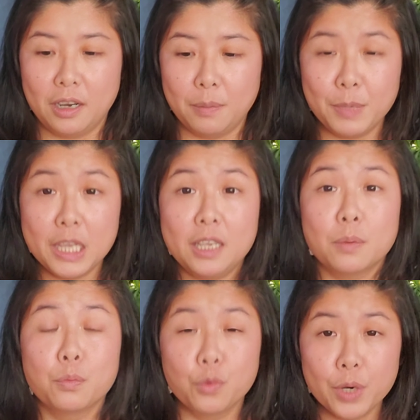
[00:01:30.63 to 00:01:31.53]

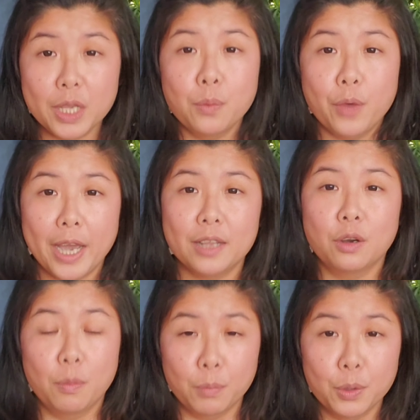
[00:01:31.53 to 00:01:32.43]
medium really wet
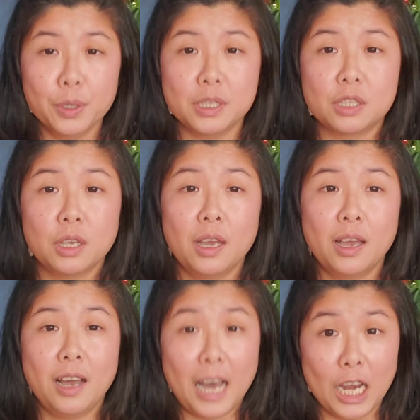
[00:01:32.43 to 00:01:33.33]
or moist
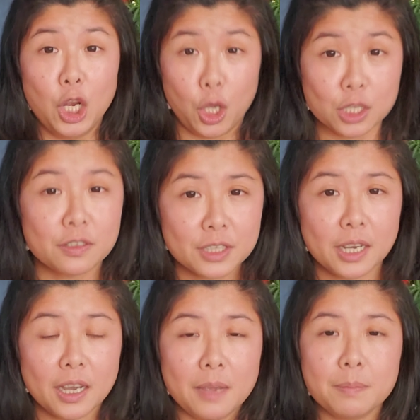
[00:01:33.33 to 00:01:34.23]
a lot of
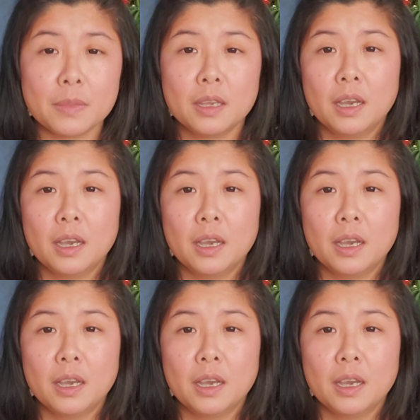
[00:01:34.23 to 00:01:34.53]
time,